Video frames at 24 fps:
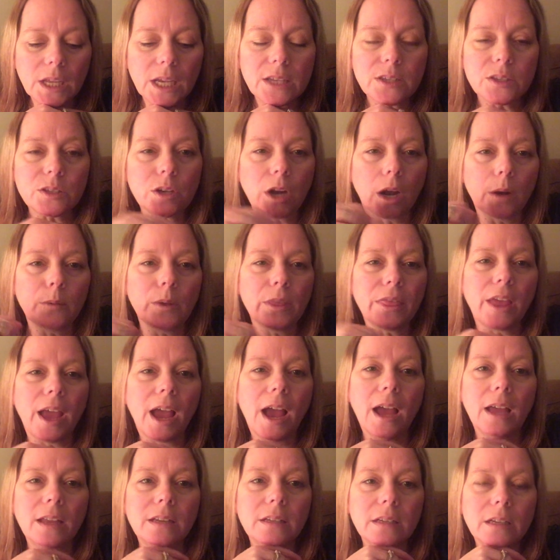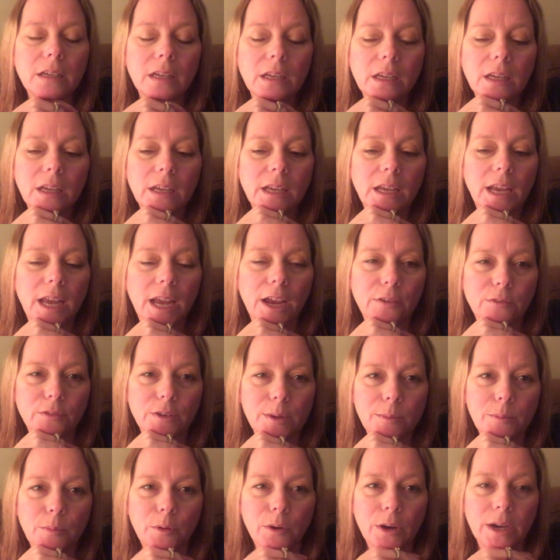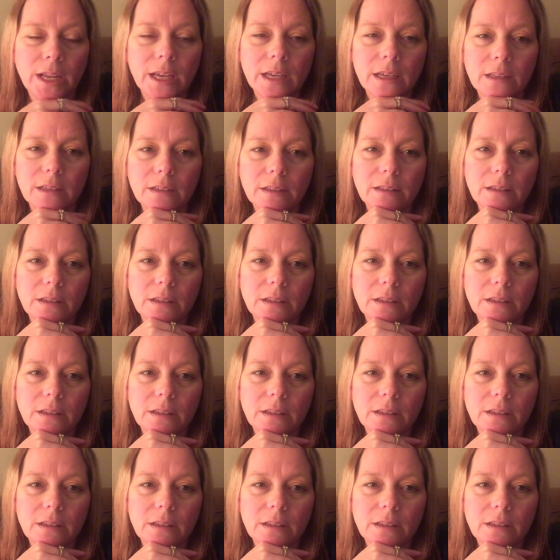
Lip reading: start with that every morning.